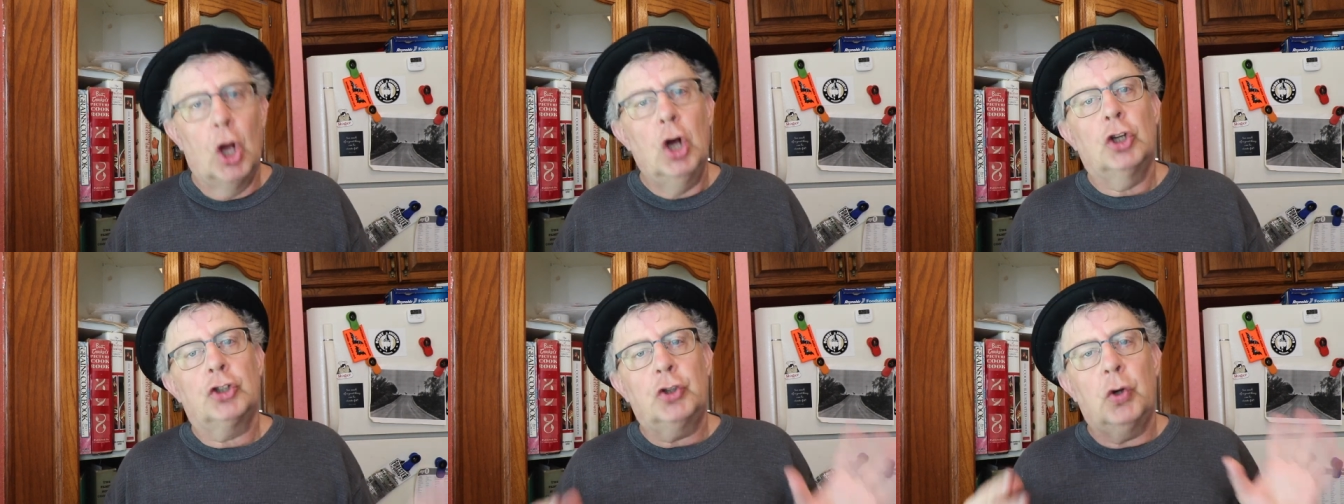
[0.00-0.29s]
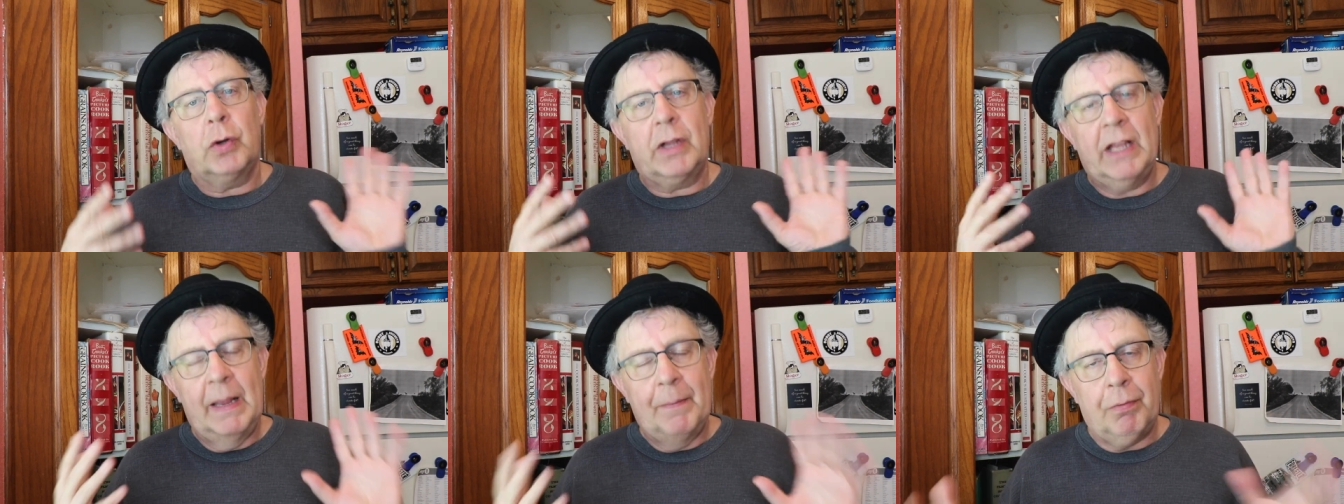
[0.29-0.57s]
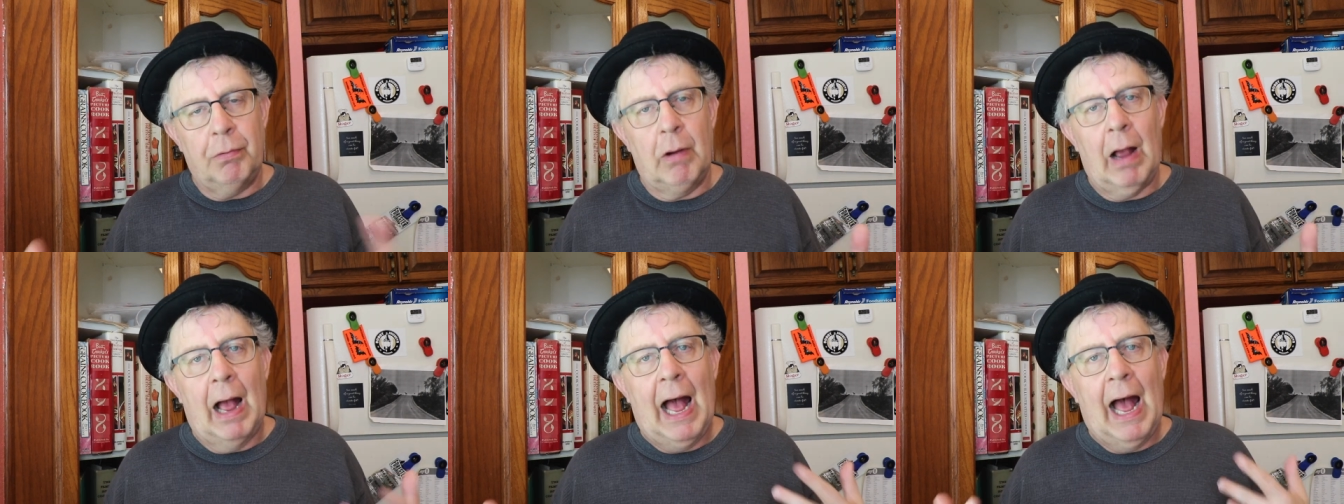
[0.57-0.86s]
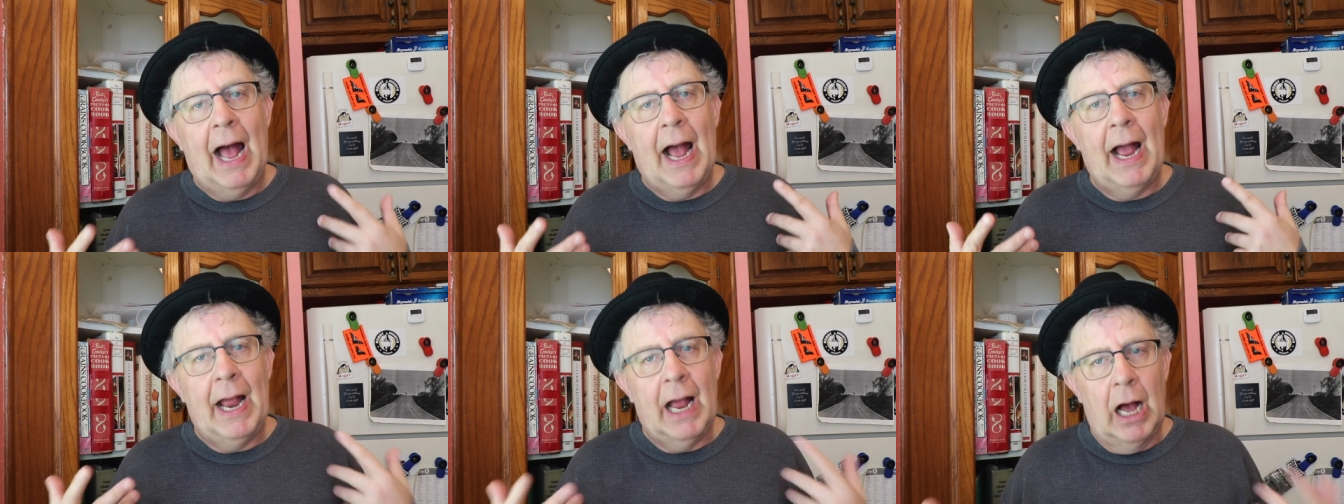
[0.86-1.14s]
So keep your
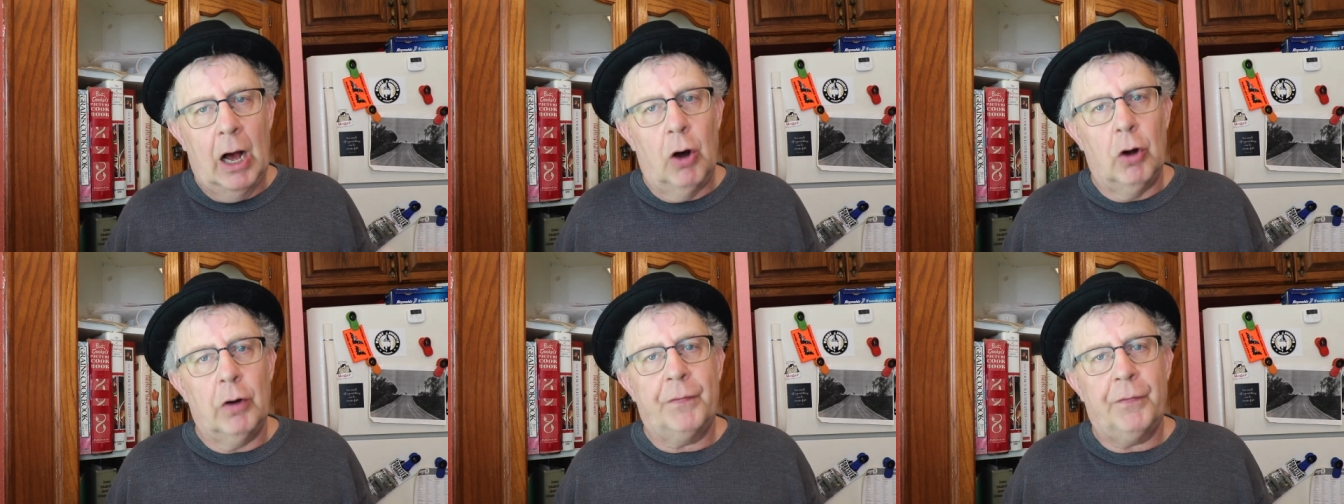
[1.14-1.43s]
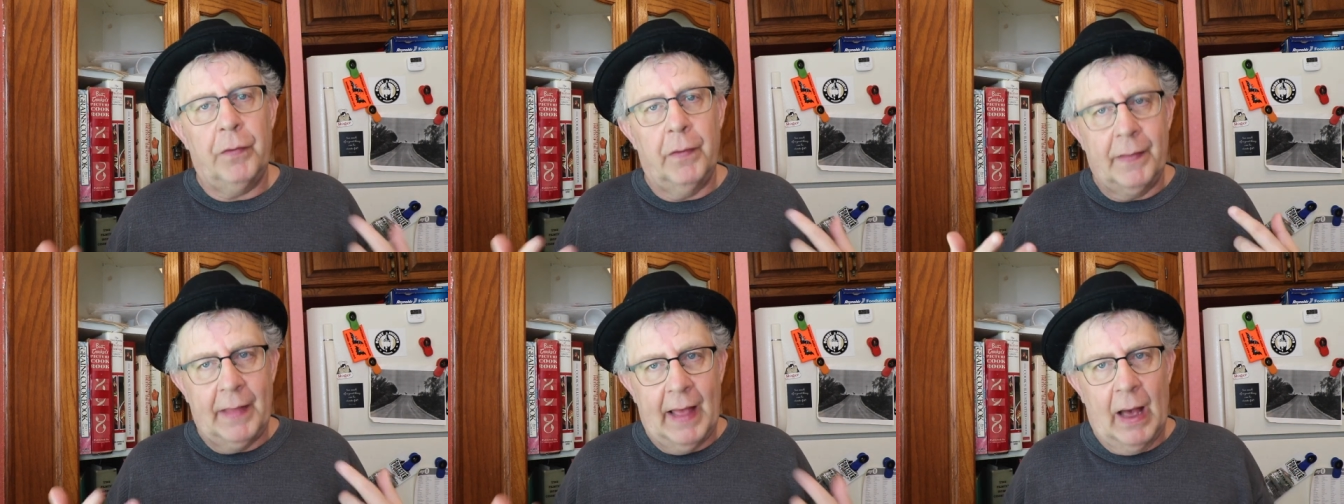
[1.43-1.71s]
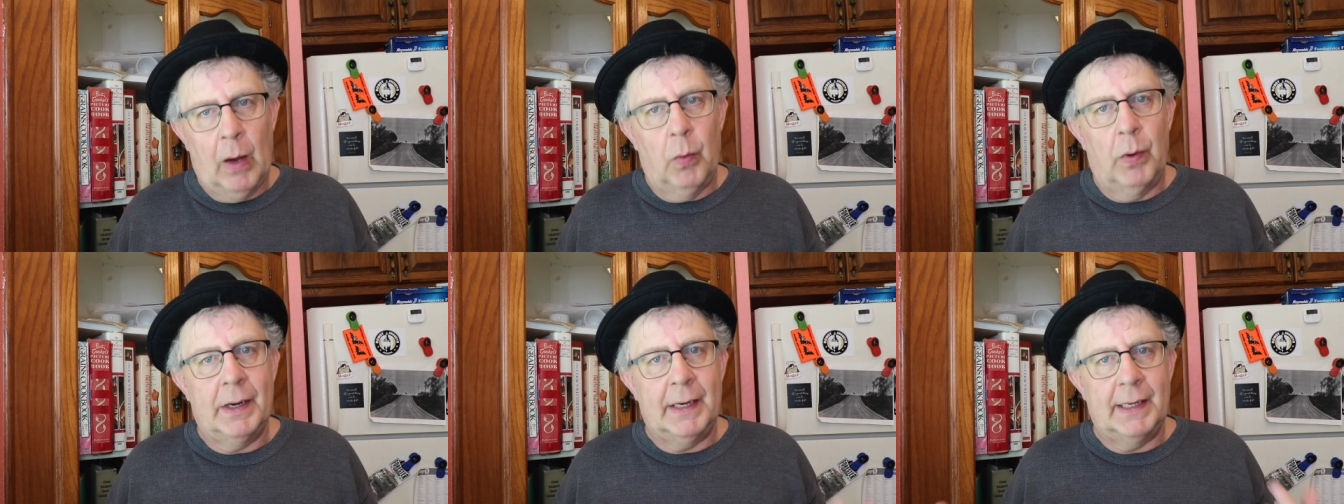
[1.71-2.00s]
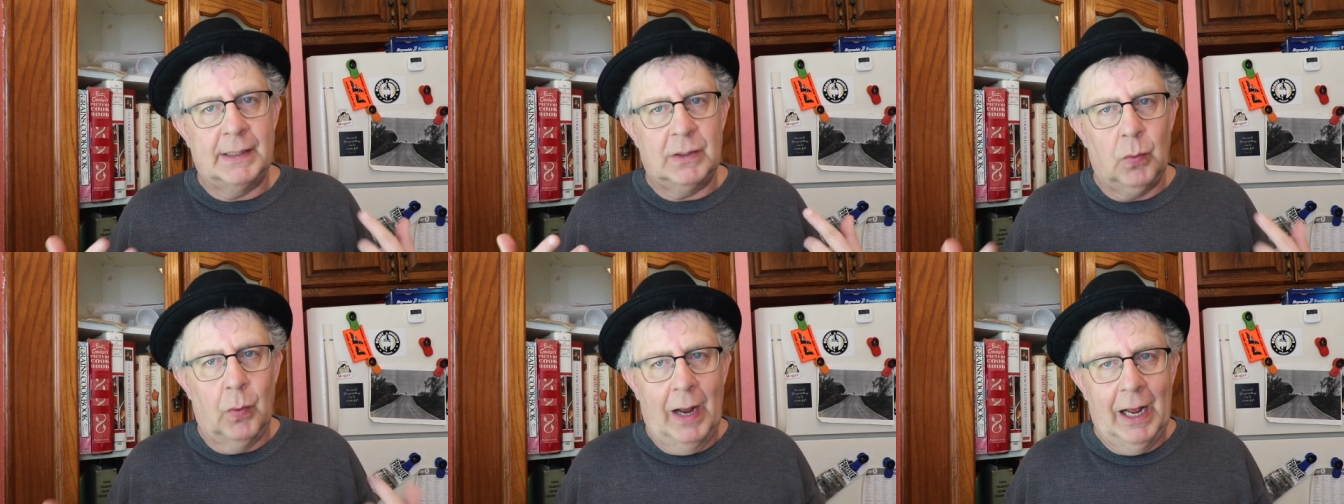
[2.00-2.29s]
eye out for that one
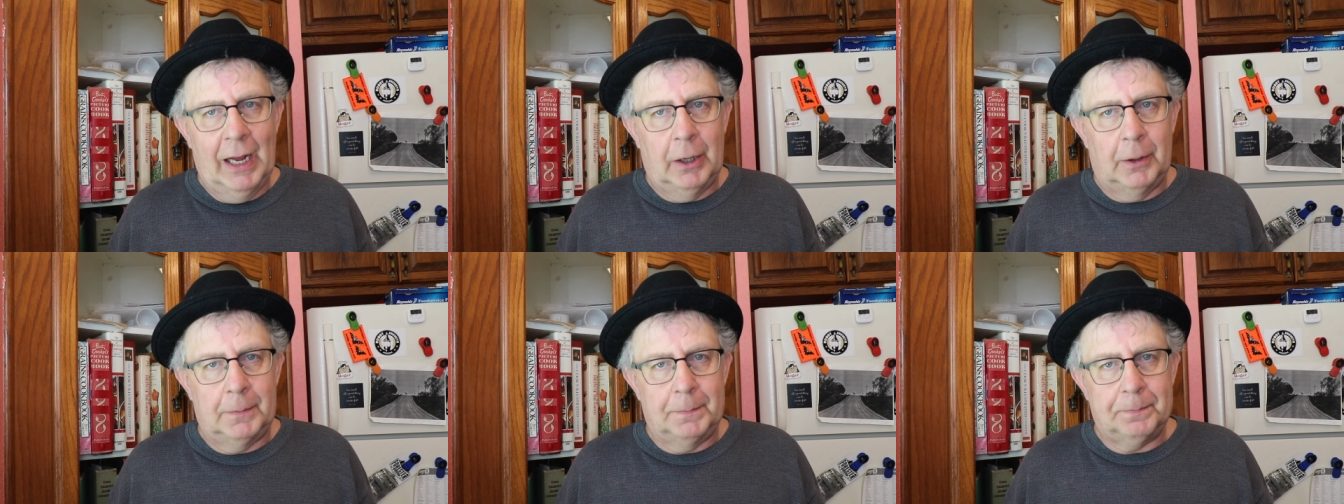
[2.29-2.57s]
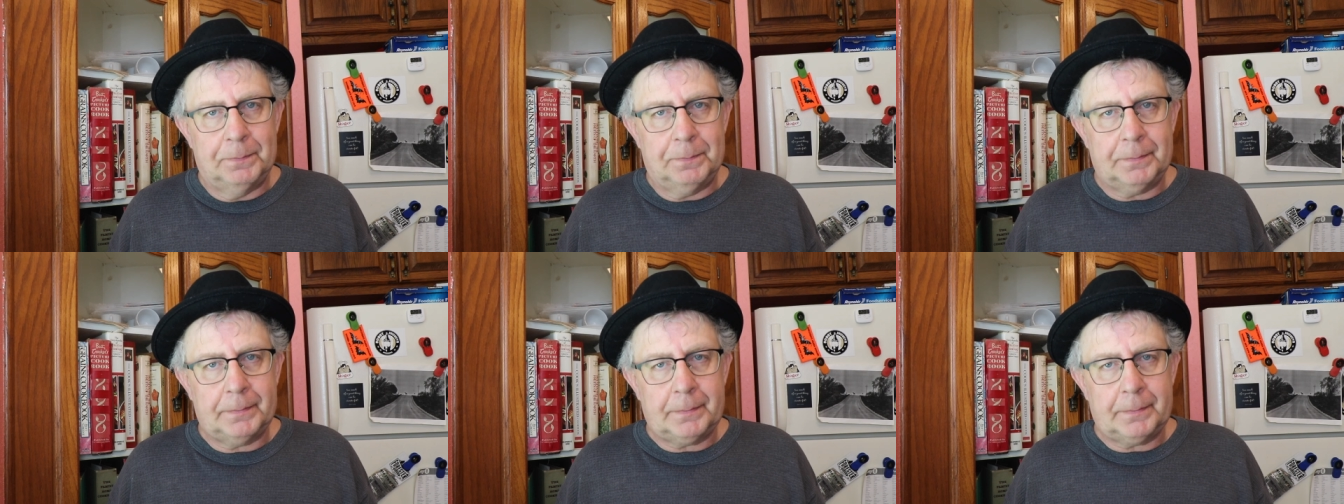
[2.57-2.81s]
as well.